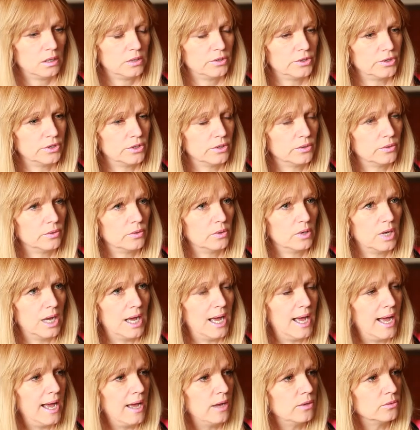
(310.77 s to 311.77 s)
you know,
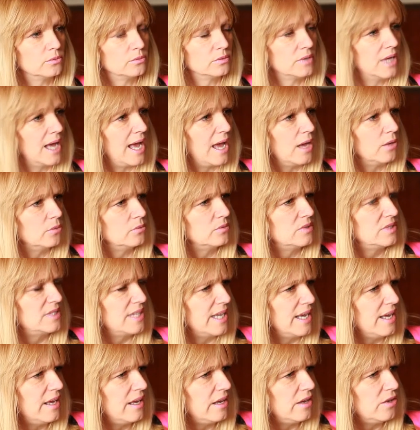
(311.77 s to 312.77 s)
how
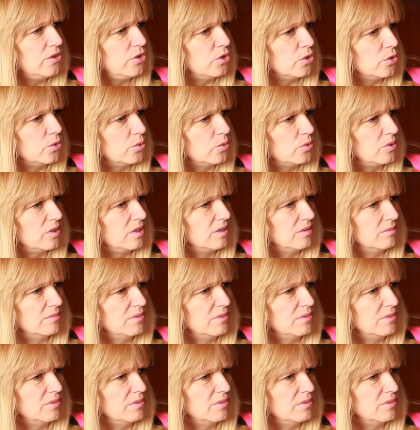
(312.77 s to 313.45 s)
dare you,